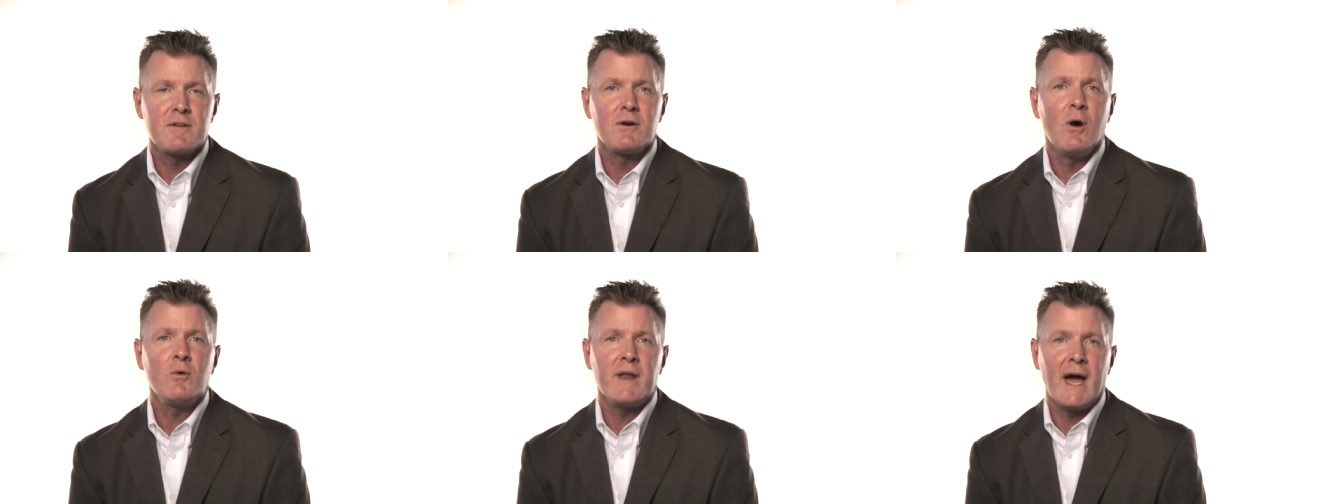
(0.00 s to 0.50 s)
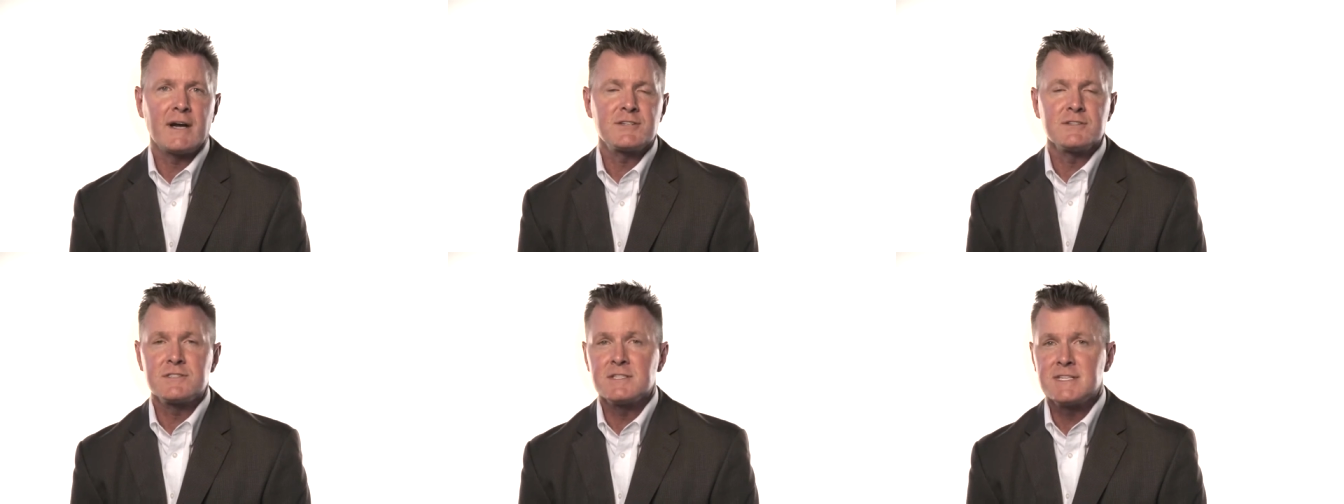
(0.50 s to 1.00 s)
of their own
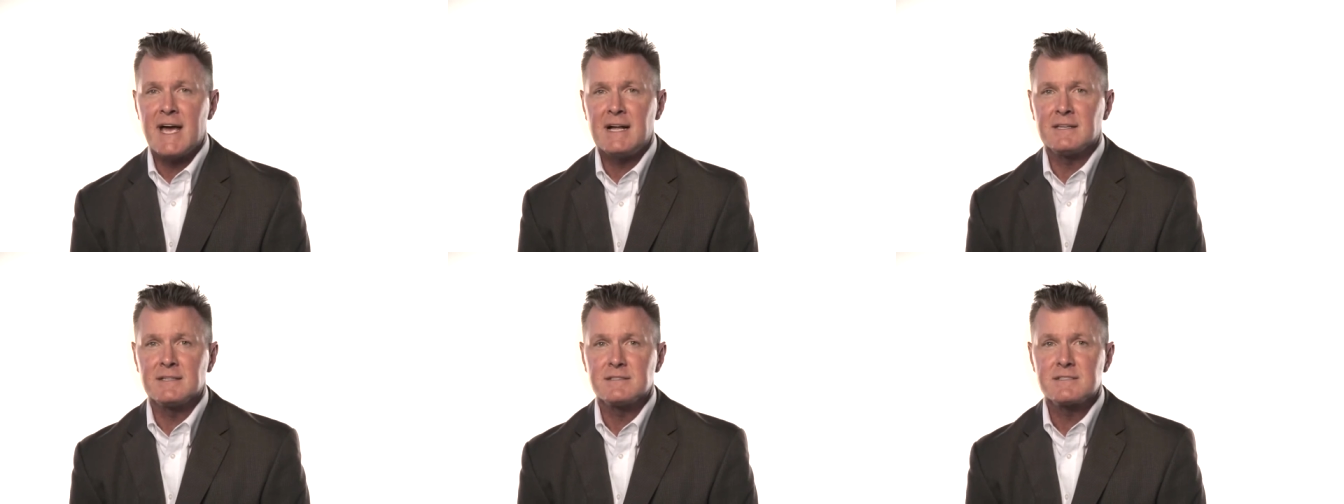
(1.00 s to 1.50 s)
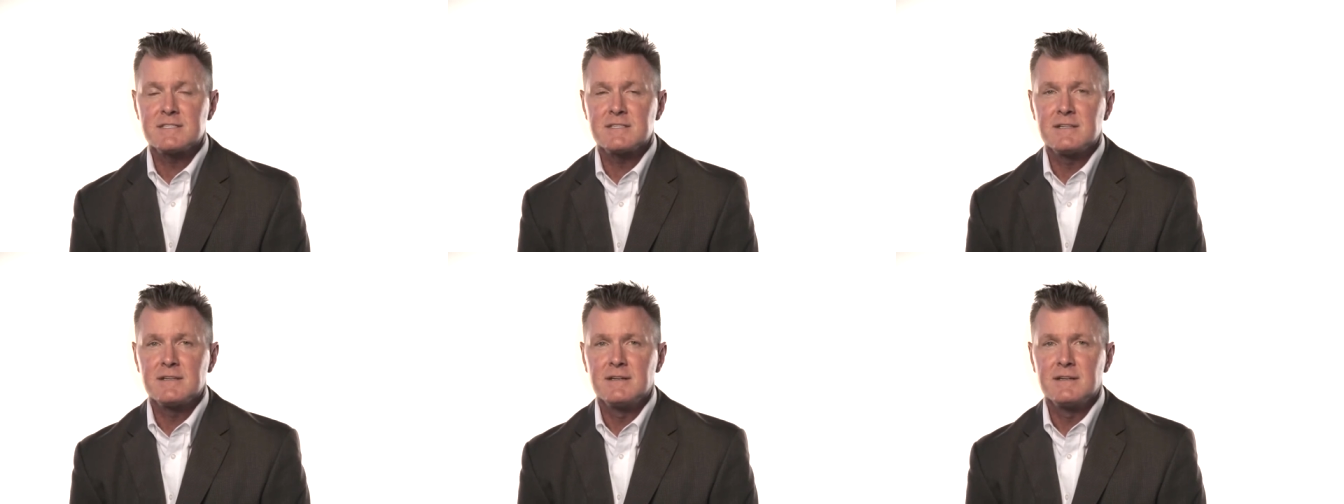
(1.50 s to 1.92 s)
actions and talents.